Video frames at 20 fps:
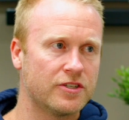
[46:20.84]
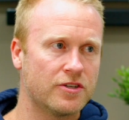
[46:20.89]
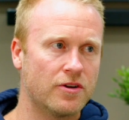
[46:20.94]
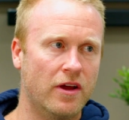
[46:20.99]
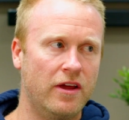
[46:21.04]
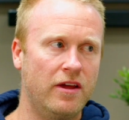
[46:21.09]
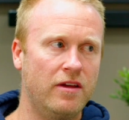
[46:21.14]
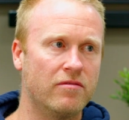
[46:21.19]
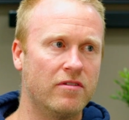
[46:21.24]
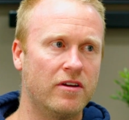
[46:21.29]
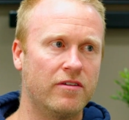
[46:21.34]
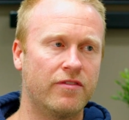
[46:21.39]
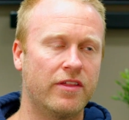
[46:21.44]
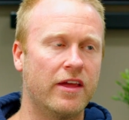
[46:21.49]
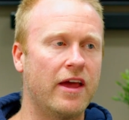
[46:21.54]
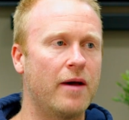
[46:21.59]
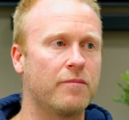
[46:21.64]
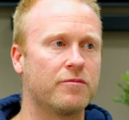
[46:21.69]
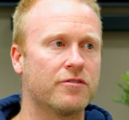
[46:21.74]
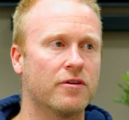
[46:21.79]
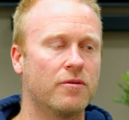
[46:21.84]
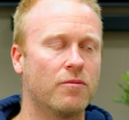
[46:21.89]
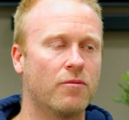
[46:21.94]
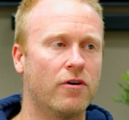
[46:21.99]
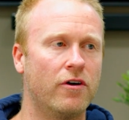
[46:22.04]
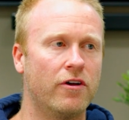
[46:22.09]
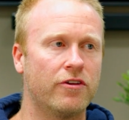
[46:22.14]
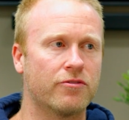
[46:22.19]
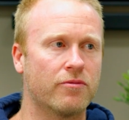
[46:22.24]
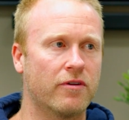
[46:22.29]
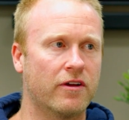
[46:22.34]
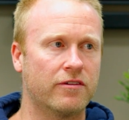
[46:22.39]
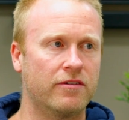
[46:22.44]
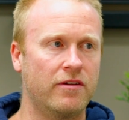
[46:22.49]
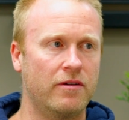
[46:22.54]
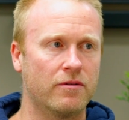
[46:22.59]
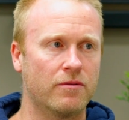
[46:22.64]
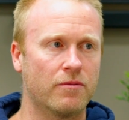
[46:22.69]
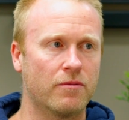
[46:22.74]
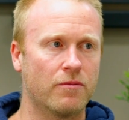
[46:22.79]
So even if the absolute worst
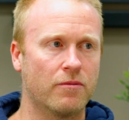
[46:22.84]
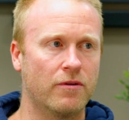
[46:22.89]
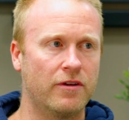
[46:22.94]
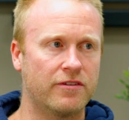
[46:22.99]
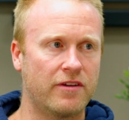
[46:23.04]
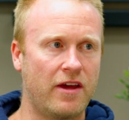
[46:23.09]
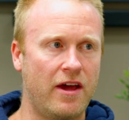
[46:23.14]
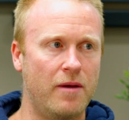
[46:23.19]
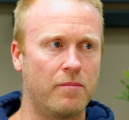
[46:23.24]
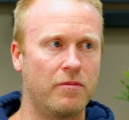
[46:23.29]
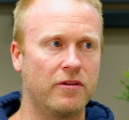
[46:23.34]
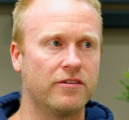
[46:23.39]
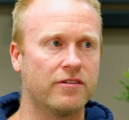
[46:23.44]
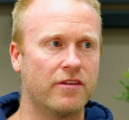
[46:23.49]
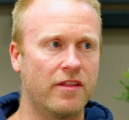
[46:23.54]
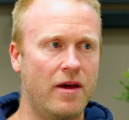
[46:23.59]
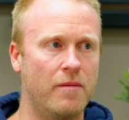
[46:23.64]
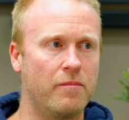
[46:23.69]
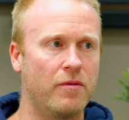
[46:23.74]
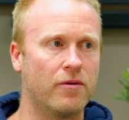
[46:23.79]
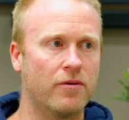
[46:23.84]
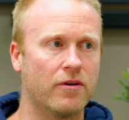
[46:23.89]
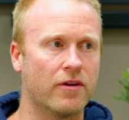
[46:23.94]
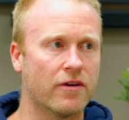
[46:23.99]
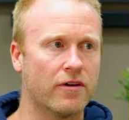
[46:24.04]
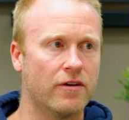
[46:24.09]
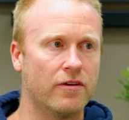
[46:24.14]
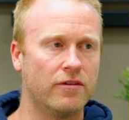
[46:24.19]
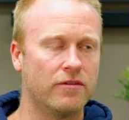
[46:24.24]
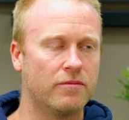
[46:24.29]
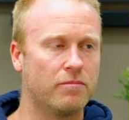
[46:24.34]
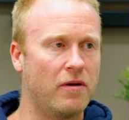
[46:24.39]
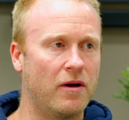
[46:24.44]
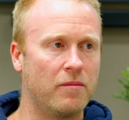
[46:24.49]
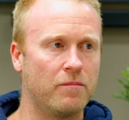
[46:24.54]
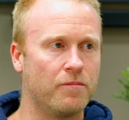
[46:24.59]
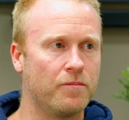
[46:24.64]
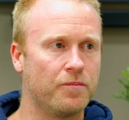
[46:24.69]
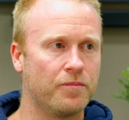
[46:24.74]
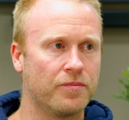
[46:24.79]
risk happens and that builder goes
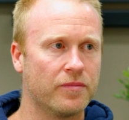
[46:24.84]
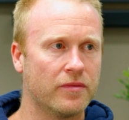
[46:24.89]
bump,